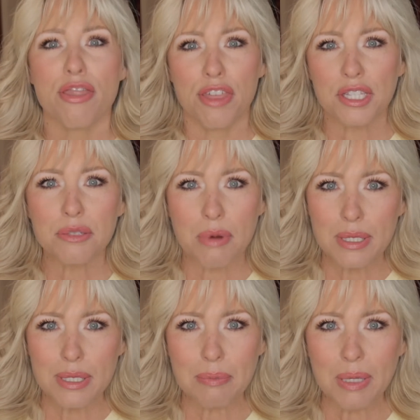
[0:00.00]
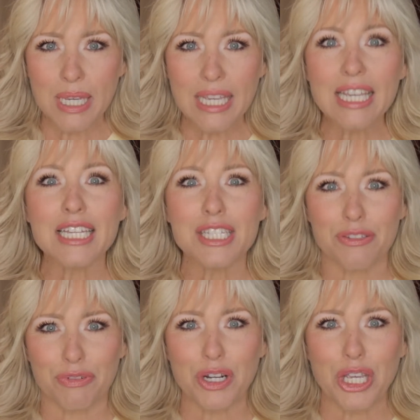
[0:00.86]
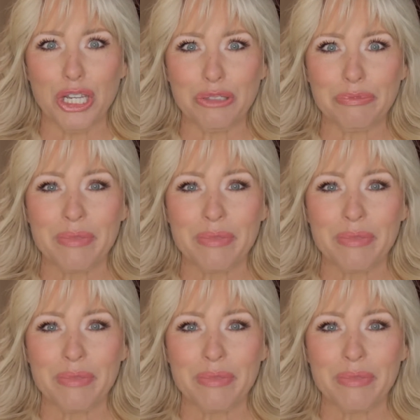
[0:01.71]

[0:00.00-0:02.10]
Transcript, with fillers: this recipe is for you.